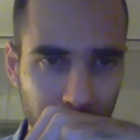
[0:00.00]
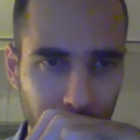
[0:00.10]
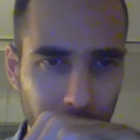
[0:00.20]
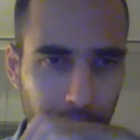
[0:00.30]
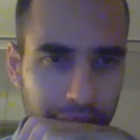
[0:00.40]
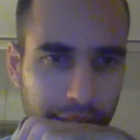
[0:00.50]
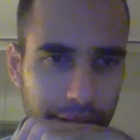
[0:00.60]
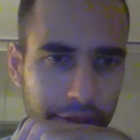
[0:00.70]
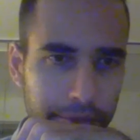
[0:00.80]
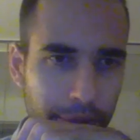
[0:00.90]
We want to get
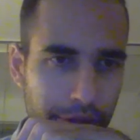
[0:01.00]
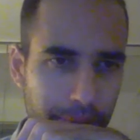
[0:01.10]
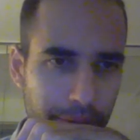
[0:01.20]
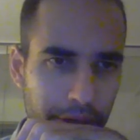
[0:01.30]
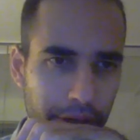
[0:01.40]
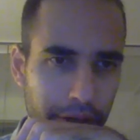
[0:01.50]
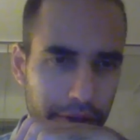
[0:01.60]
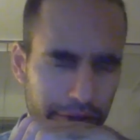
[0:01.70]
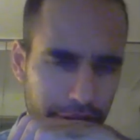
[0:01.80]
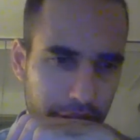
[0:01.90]
this bishop here,
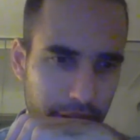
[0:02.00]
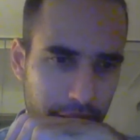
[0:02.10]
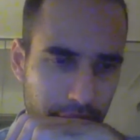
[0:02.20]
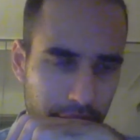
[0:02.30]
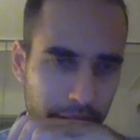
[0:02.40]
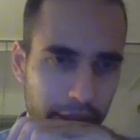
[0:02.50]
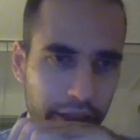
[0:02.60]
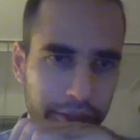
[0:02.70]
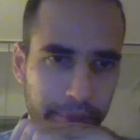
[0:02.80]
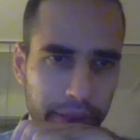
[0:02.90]
you see?
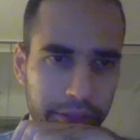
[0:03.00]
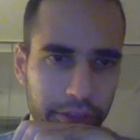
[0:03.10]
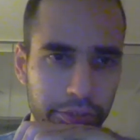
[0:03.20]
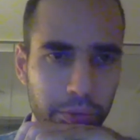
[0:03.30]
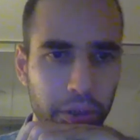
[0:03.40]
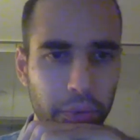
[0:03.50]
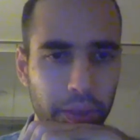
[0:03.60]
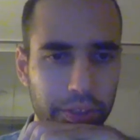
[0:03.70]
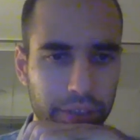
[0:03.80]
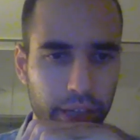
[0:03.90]
These pieces work
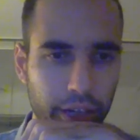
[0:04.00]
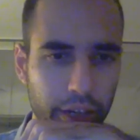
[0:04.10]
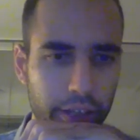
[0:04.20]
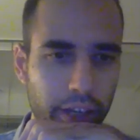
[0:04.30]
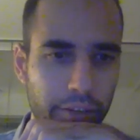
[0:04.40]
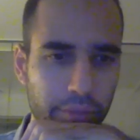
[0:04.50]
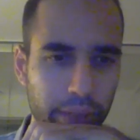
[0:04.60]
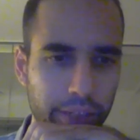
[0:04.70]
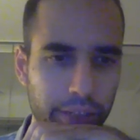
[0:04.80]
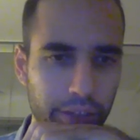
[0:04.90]
well together, and then if we
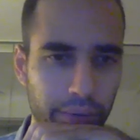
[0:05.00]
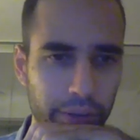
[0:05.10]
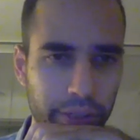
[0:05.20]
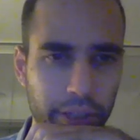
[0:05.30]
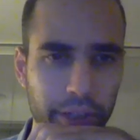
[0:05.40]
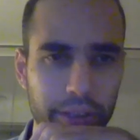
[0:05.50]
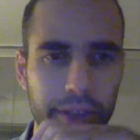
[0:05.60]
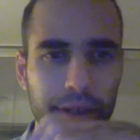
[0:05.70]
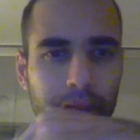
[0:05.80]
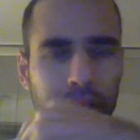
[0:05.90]
get the other rook here,
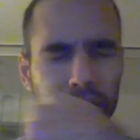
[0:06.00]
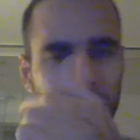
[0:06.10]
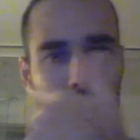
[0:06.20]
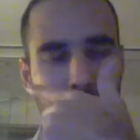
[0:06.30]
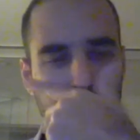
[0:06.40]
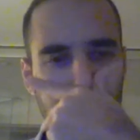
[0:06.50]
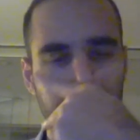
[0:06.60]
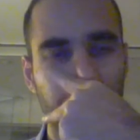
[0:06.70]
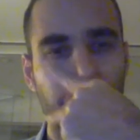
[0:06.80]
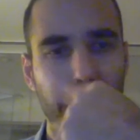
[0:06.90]
then we get a
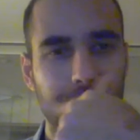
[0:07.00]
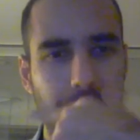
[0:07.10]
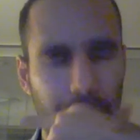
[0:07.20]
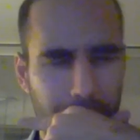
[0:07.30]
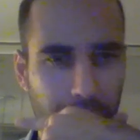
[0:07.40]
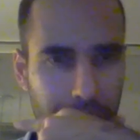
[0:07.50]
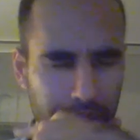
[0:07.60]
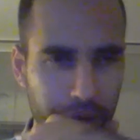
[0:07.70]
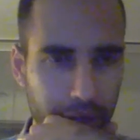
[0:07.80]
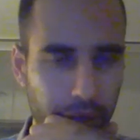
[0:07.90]
lot of firepower
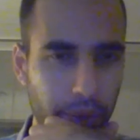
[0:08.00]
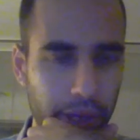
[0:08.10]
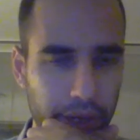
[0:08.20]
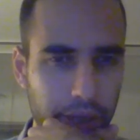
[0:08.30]
going our way.